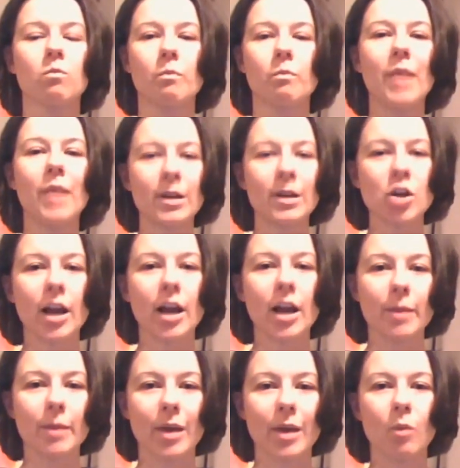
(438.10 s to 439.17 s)
Right,
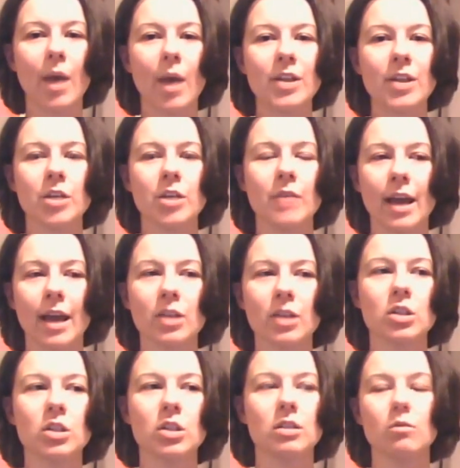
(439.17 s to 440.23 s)
backtrack a bit. Where
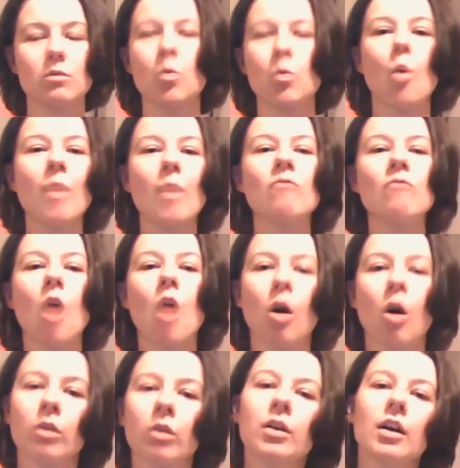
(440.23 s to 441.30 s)
to next? What
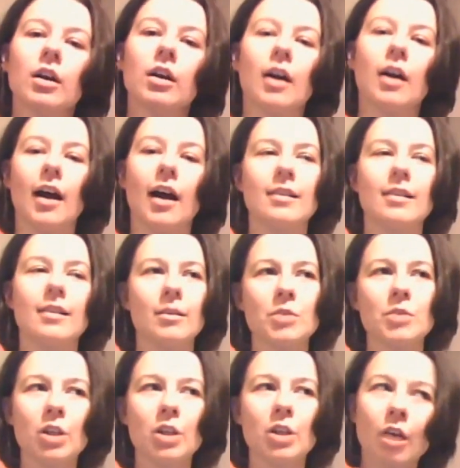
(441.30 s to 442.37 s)
went wrong?
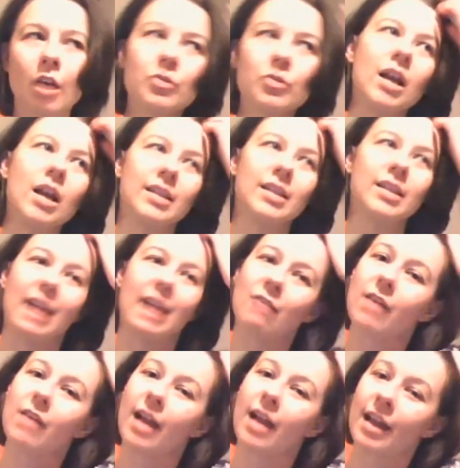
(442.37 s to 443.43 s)
And there was a lot of trial
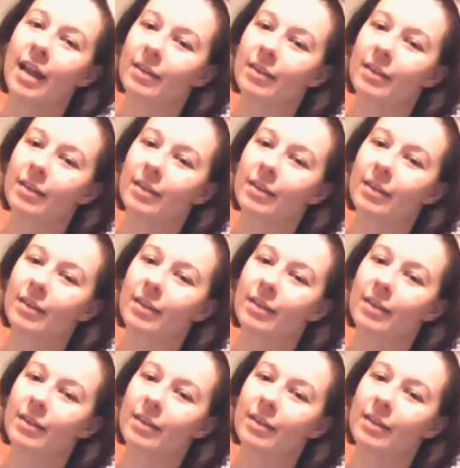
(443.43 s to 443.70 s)
and error.